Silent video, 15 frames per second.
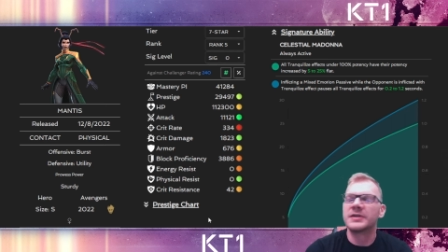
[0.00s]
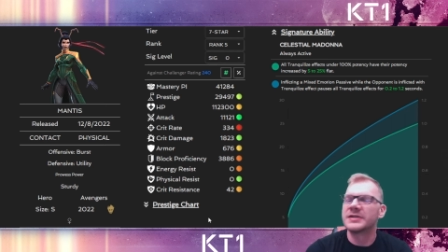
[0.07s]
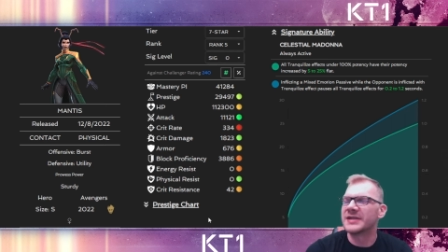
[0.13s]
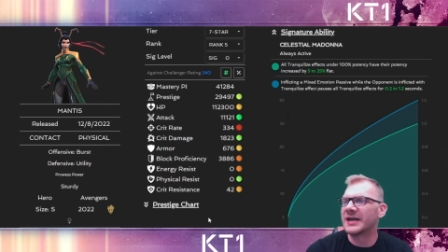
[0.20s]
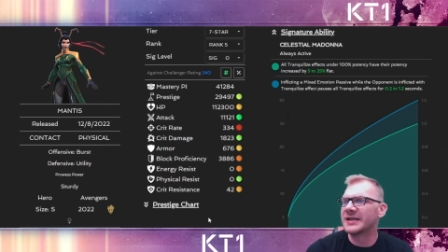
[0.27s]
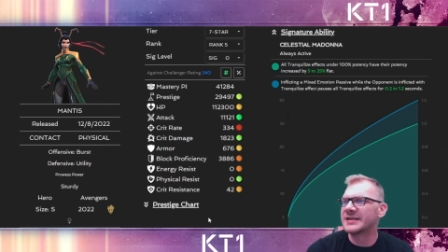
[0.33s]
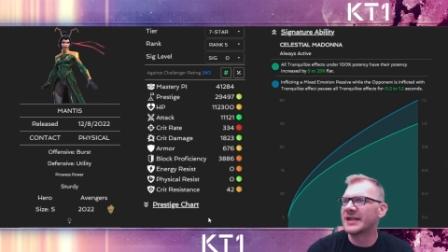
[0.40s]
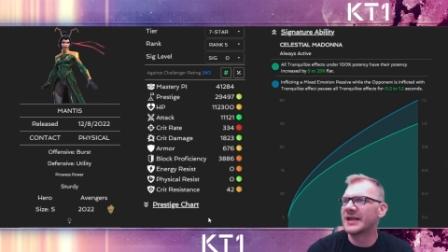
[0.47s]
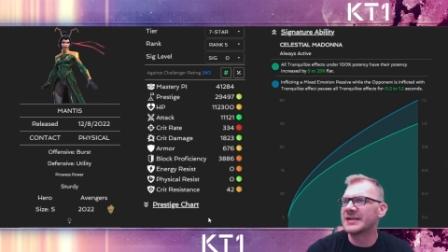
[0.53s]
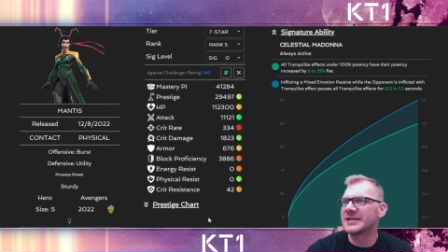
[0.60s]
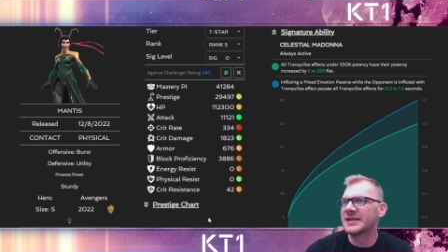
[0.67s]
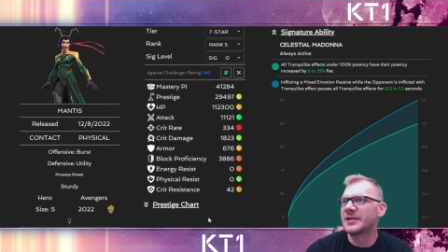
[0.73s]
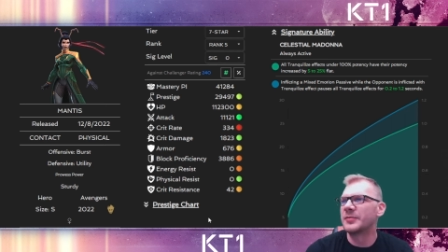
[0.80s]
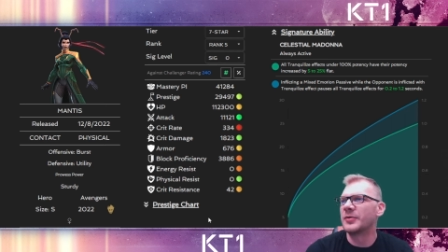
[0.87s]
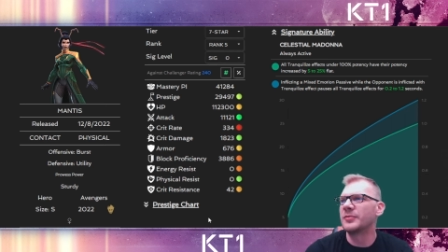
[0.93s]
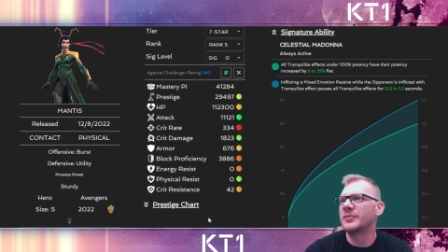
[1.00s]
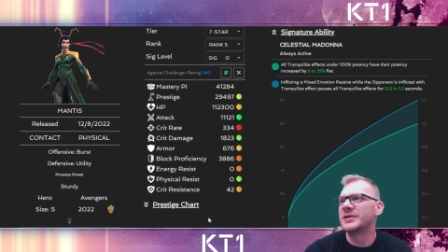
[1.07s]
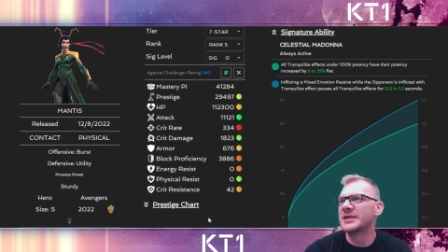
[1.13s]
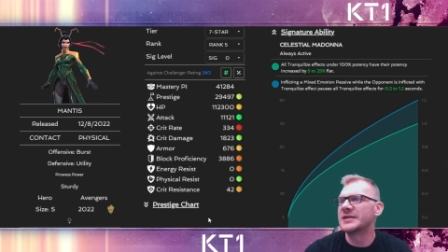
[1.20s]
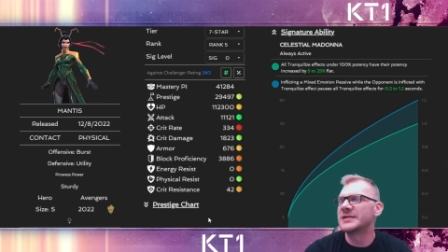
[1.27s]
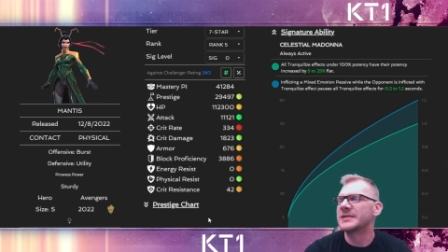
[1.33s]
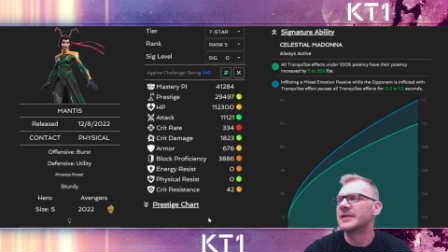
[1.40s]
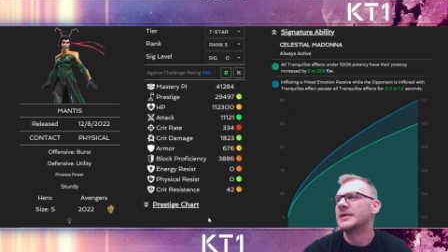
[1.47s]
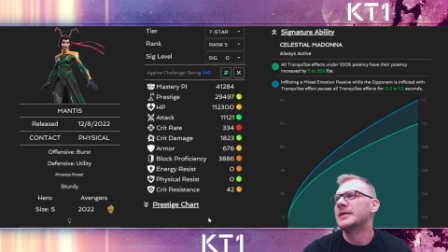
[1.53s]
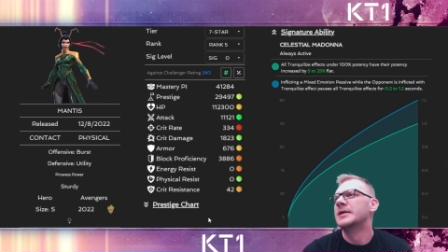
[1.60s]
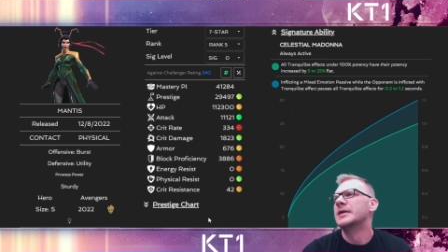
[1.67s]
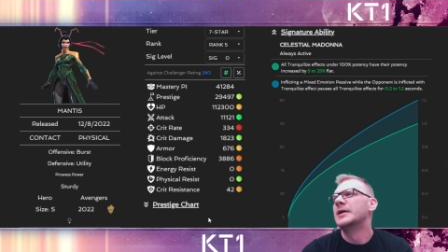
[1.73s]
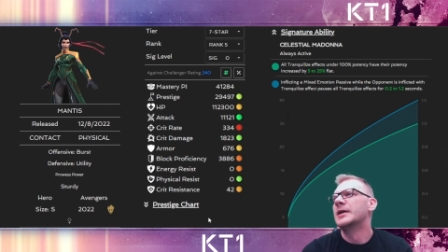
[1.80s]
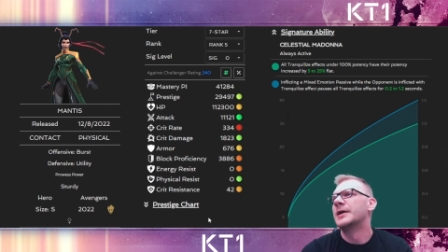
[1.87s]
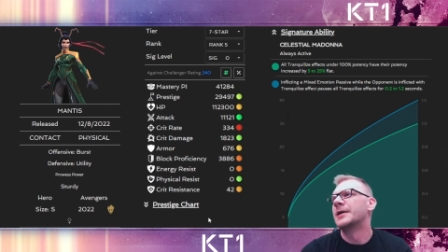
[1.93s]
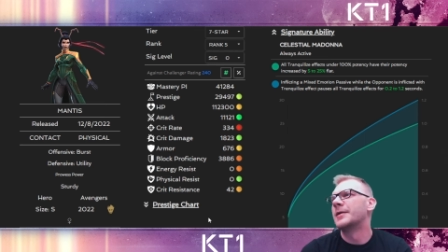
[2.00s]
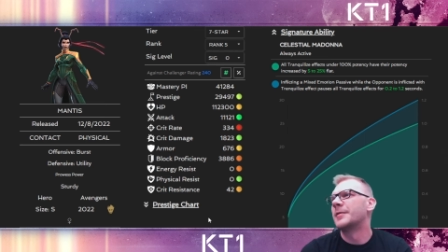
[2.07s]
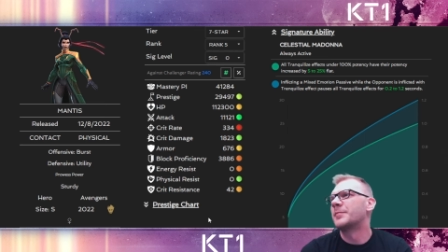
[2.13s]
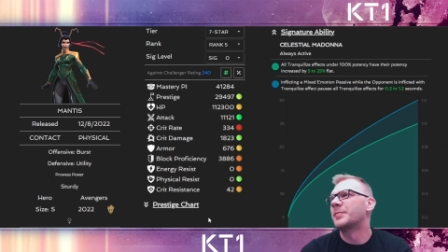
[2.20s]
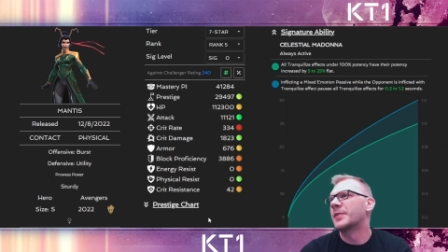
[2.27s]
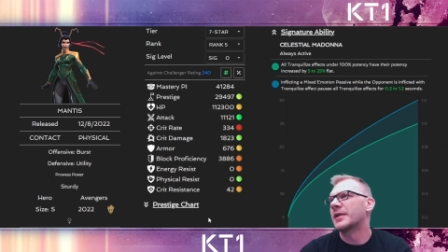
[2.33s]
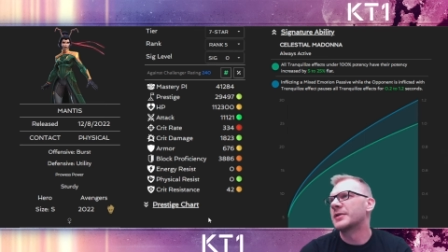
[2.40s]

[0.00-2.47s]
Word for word: science class at the moment is um,